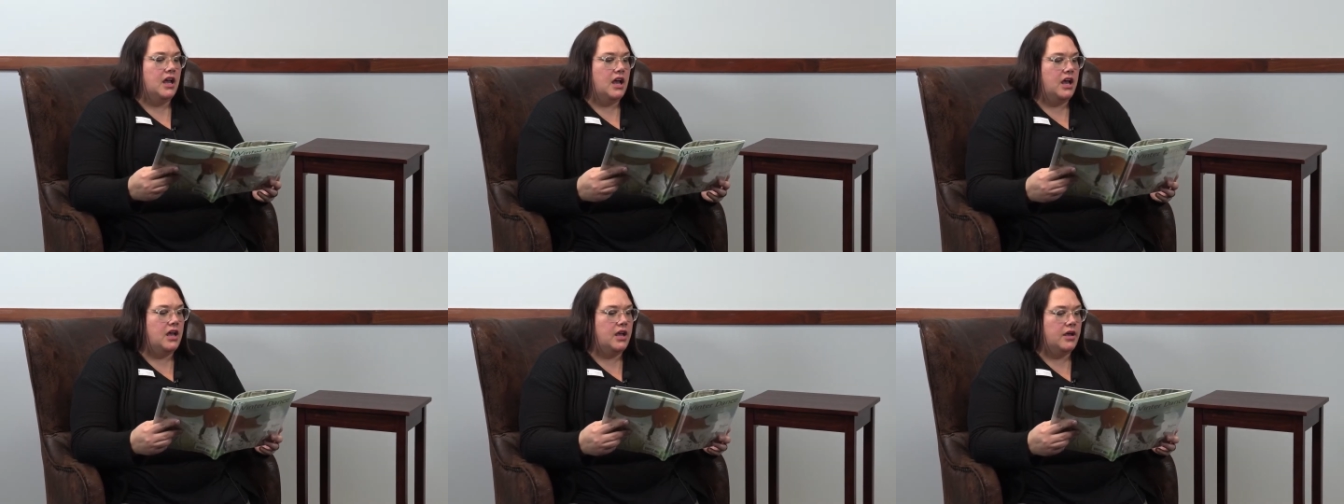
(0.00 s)

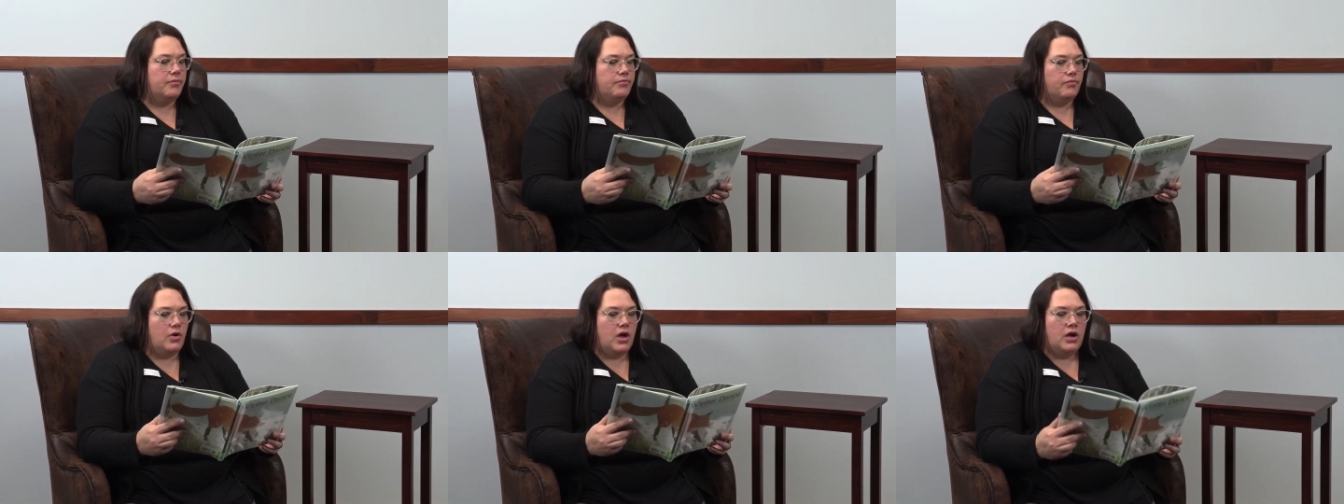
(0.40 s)

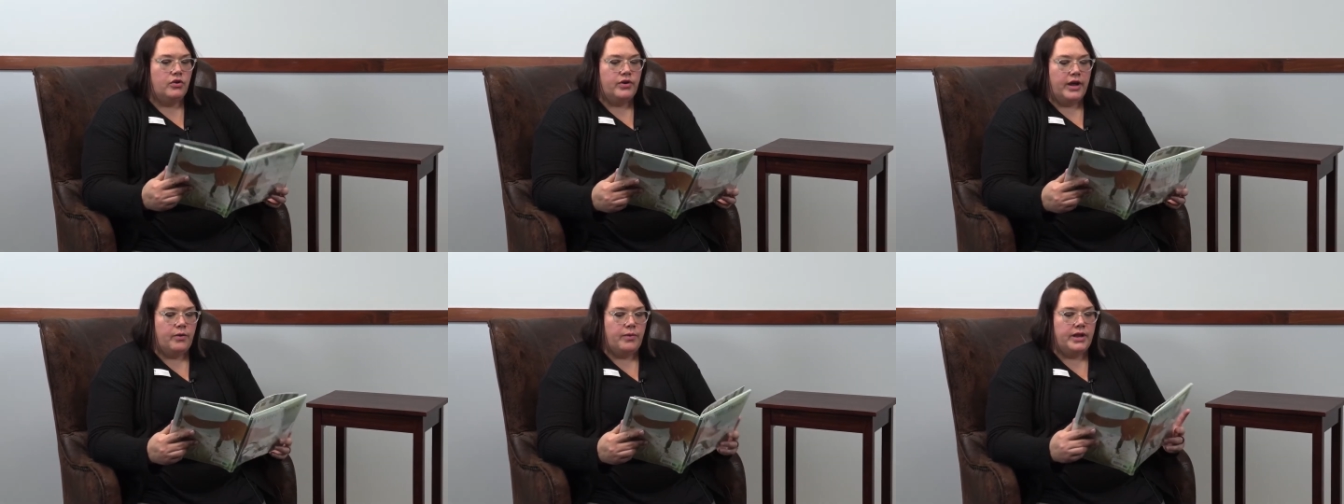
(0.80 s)

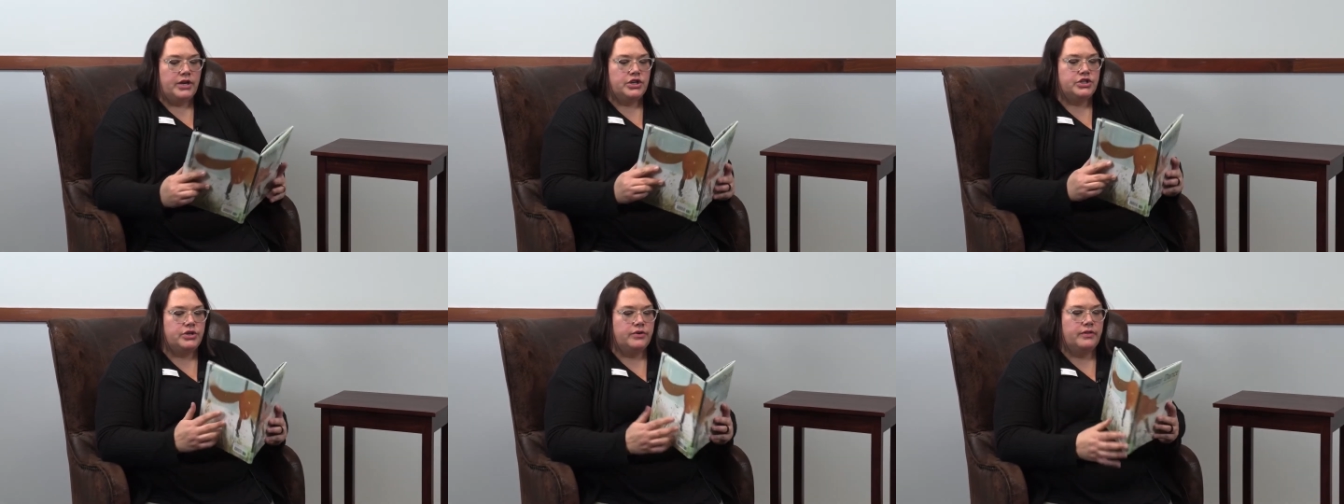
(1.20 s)
way to
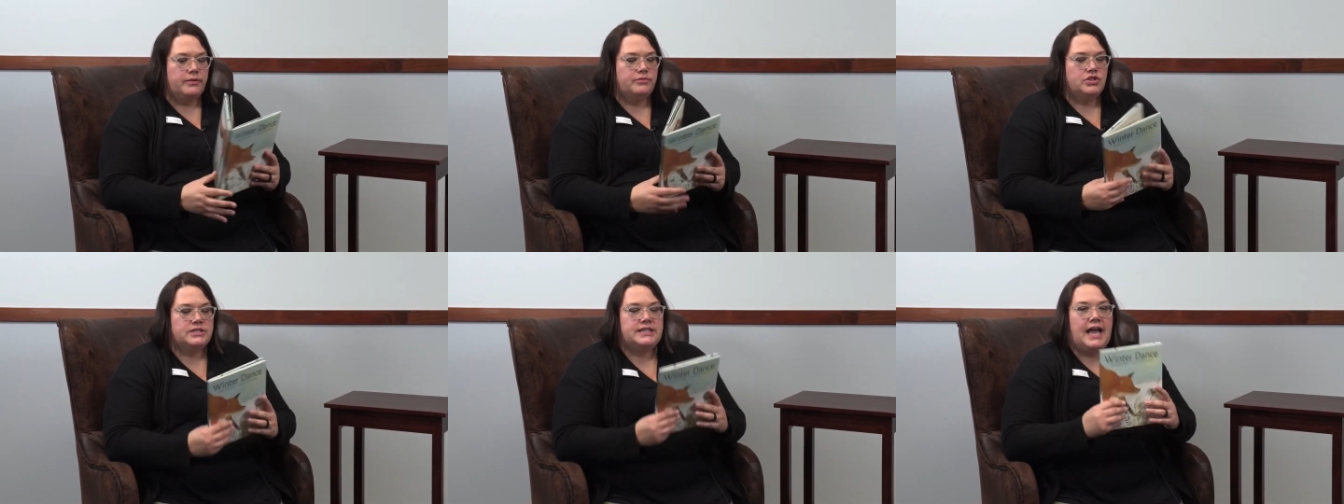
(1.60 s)
show
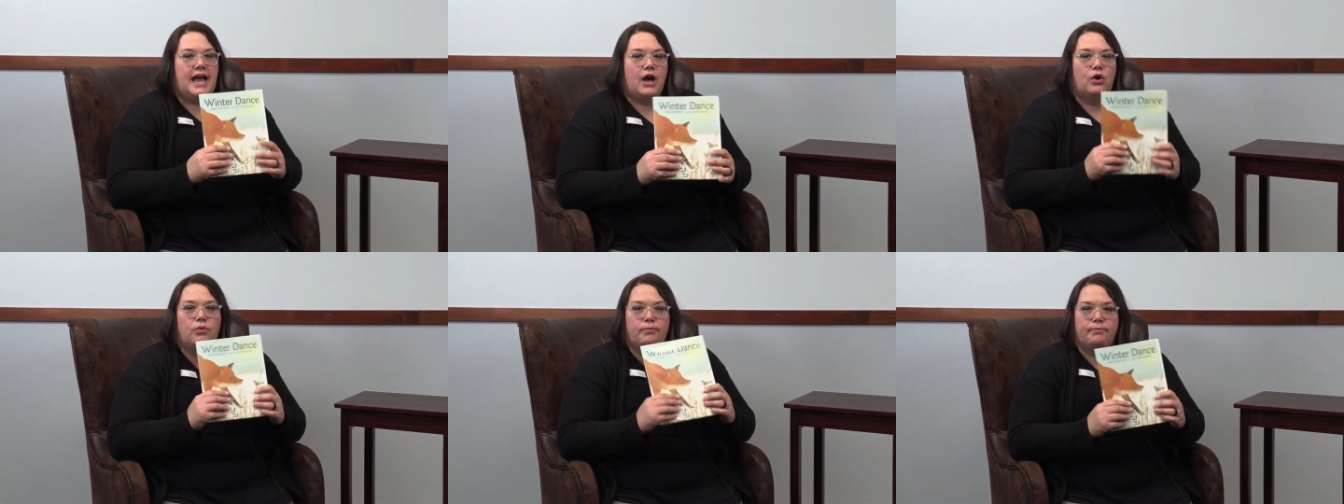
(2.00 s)
them just
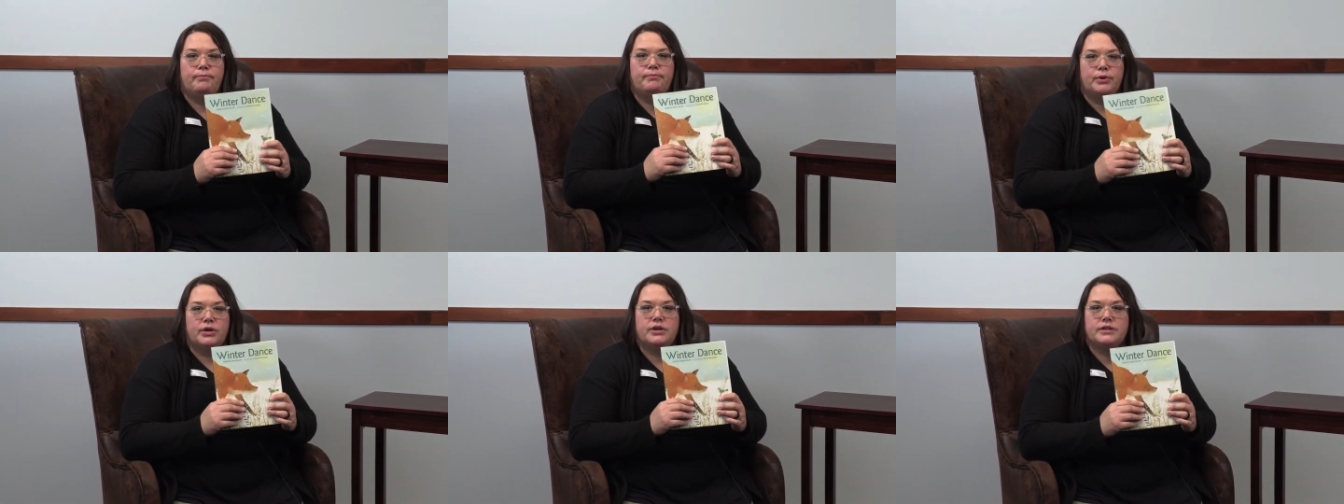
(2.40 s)
how
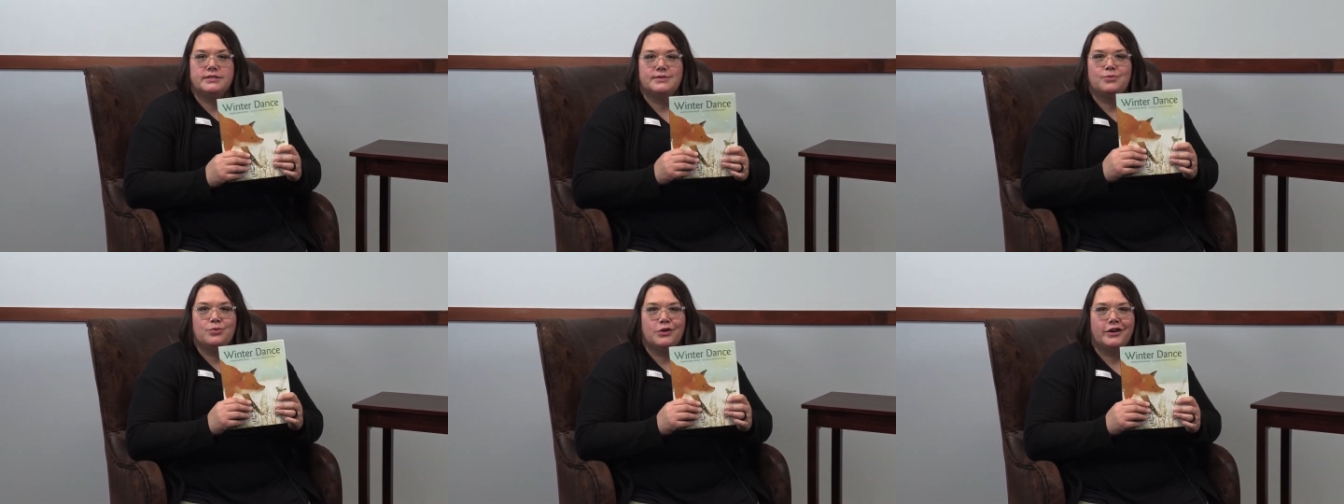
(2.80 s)

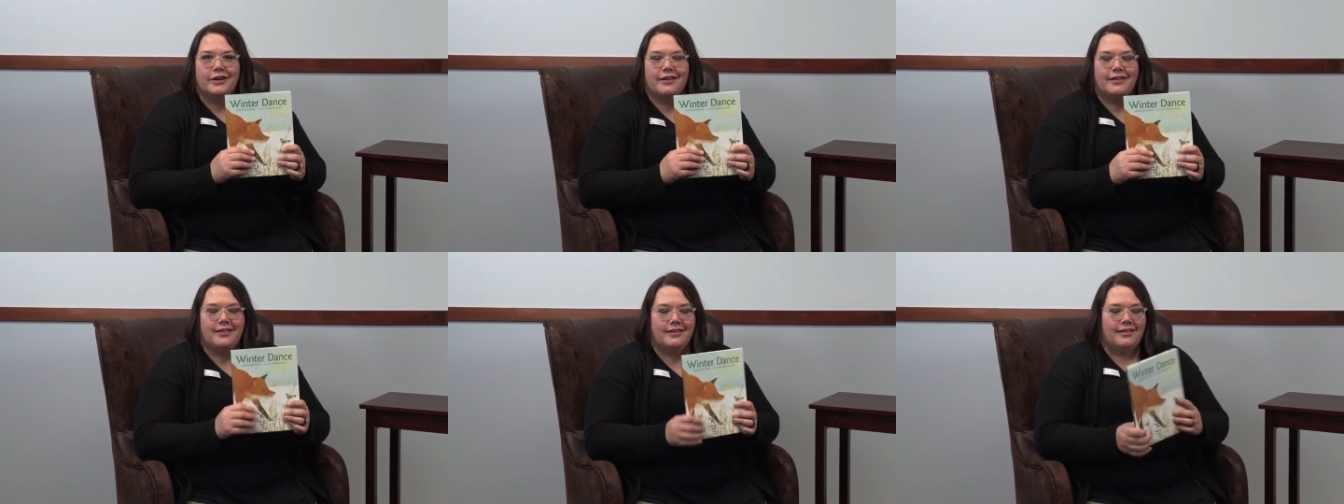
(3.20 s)
books
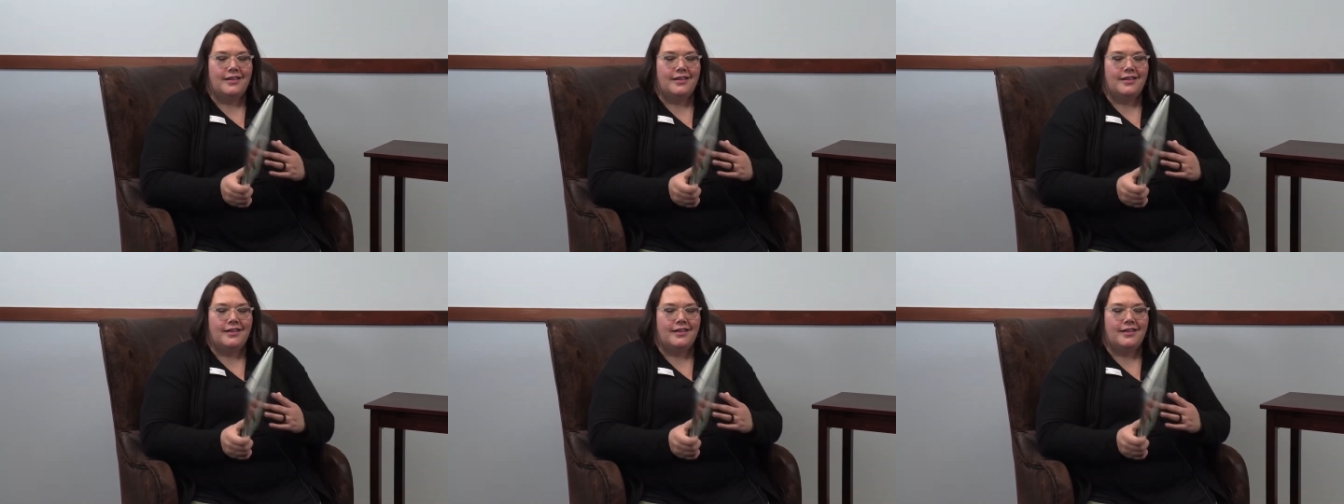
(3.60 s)
work.